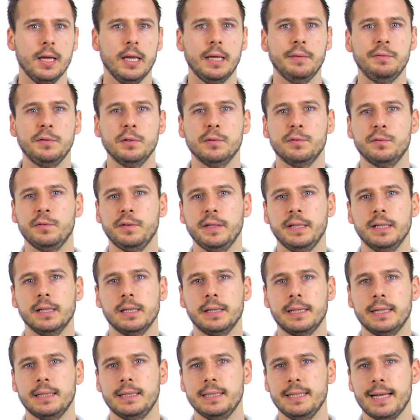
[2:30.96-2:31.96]
If you
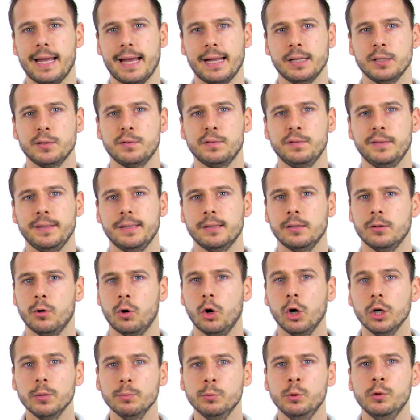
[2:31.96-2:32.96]
feel that the end feel
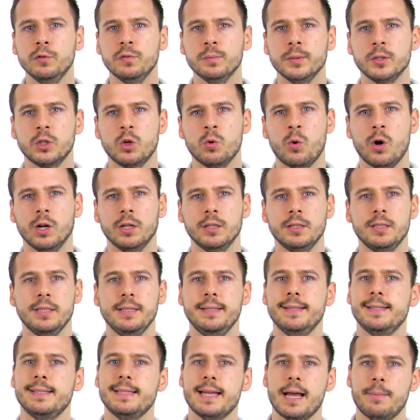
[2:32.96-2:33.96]
or movement
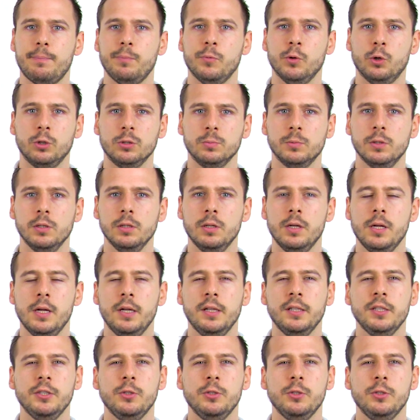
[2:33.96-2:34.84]
quality is abnormal,